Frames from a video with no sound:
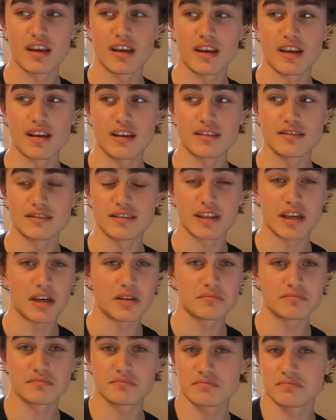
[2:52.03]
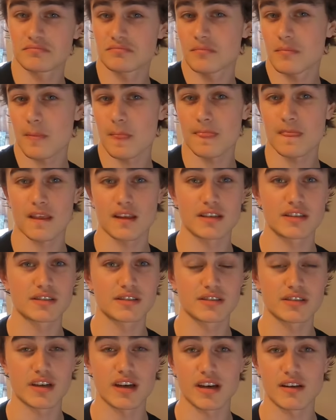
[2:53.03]
and yeah
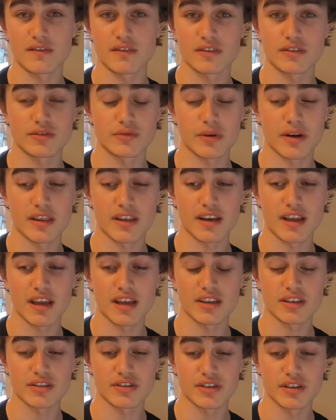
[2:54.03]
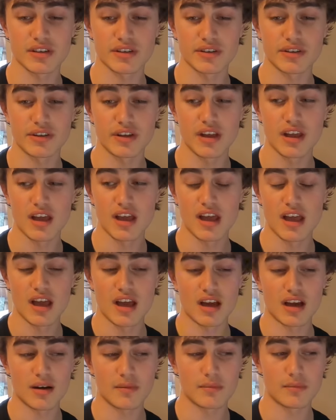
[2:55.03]
just kind of enjoy the night and chill
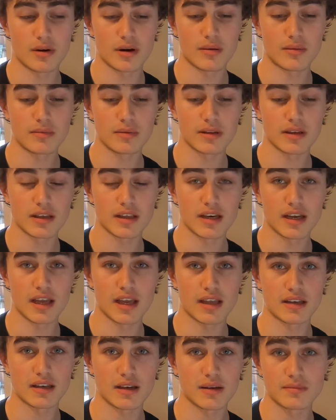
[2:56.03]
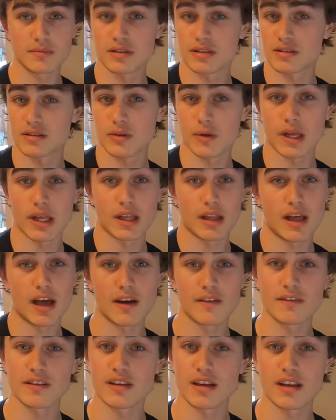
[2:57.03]
I'm probably gonna end up just doing a
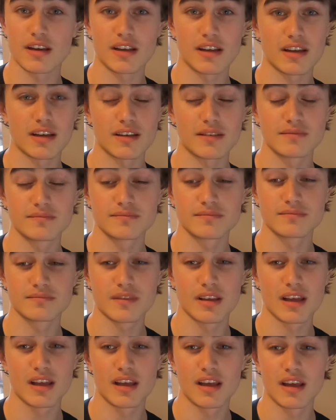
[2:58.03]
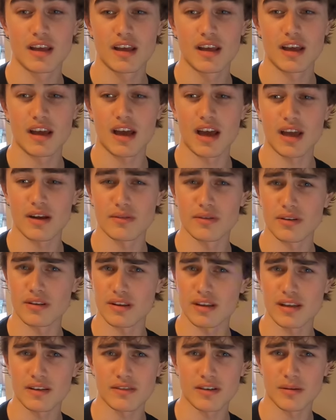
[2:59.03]
live tonight again I
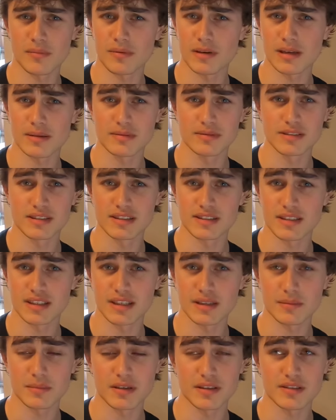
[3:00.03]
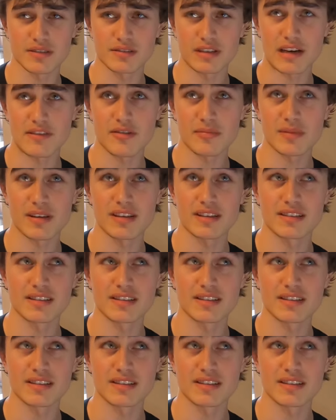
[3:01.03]
really have not been able to sleep and it's driving me